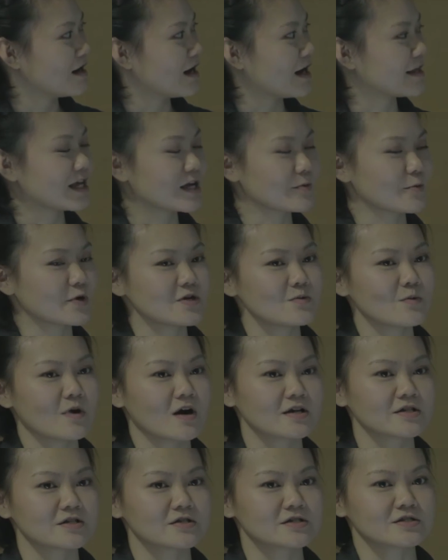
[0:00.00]
And then when you
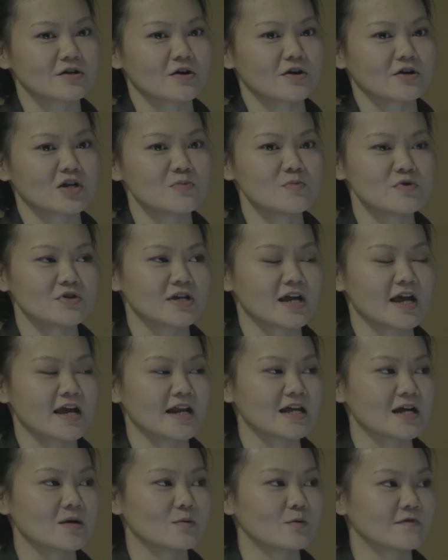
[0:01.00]
want to start
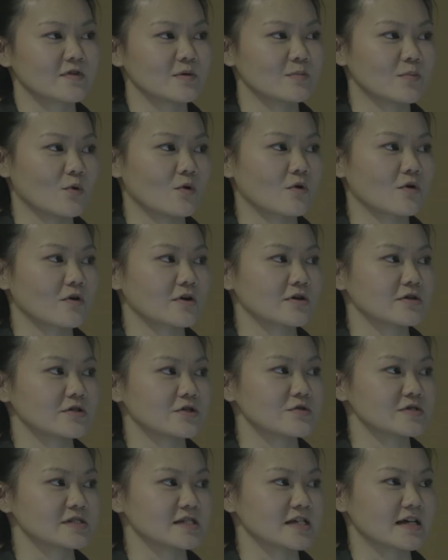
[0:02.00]
communicating with the board
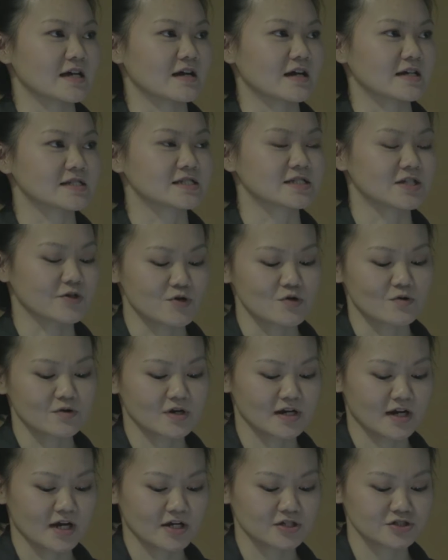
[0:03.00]
using a serial
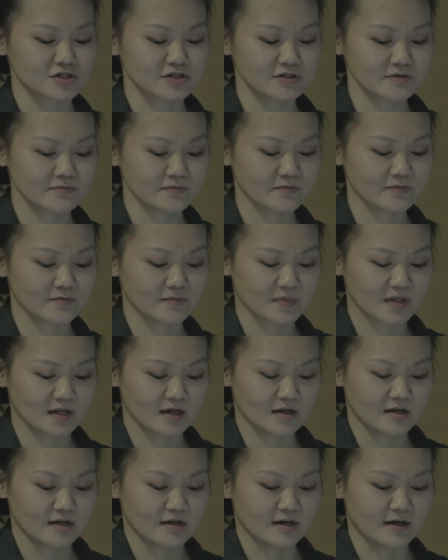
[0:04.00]
connection,
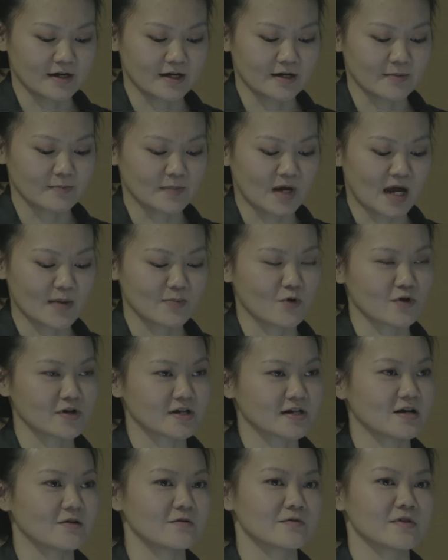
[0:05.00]
I
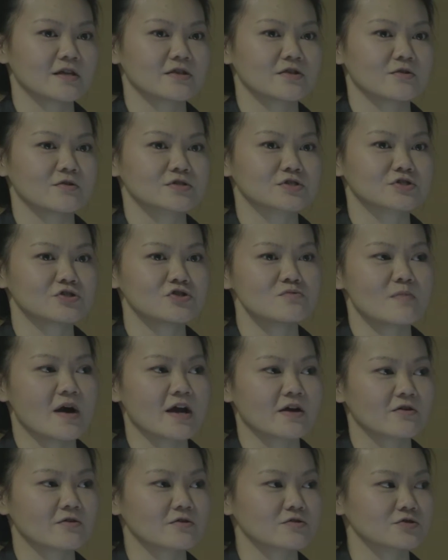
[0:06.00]
pointed out that there's 2
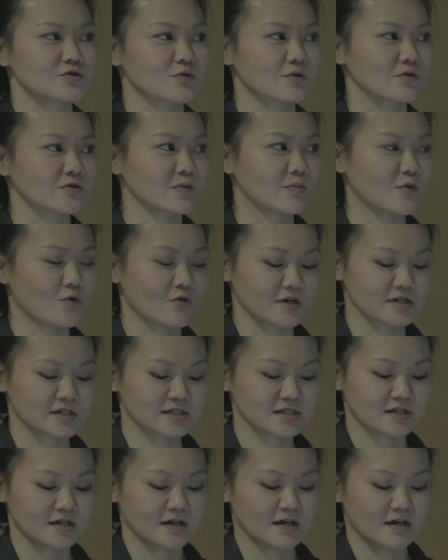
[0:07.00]
microcontroller
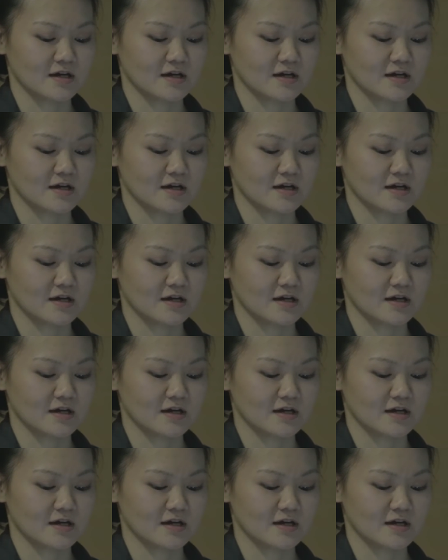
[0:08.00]
ports.